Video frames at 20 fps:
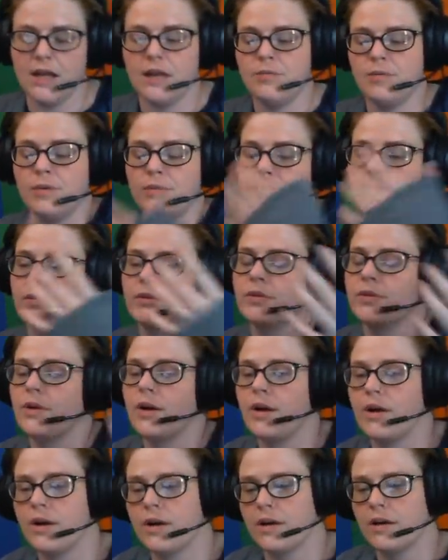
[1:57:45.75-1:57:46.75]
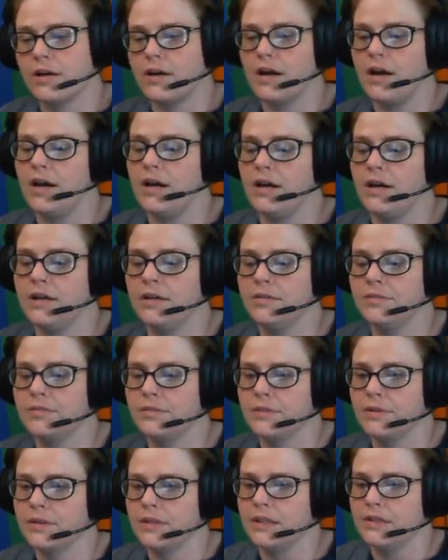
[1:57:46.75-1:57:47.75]
If people are
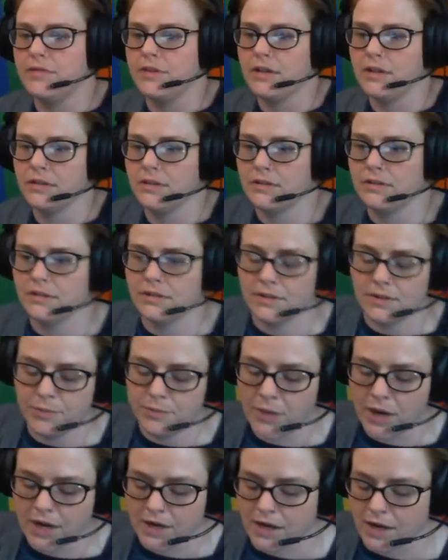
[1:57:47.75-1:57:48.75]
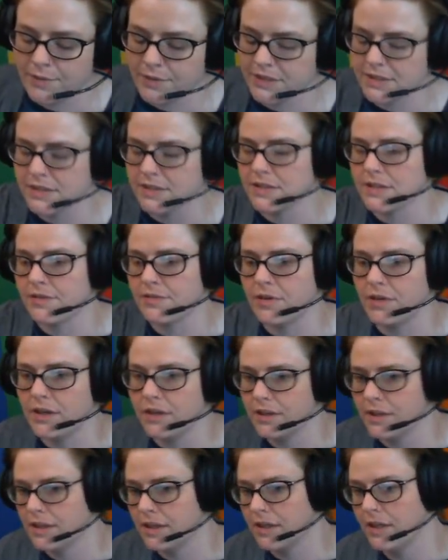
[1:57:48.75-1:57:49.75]
leaving bot comments and stuff
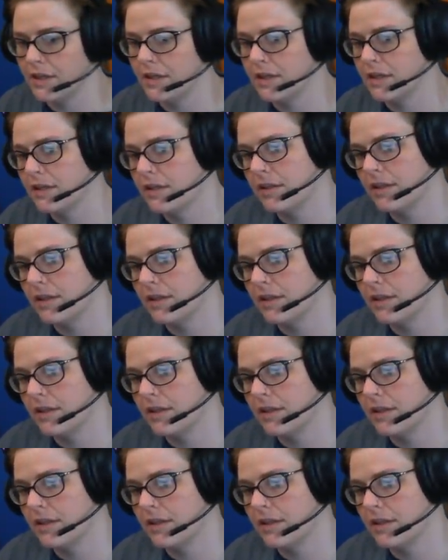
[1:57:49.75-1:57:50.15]
on the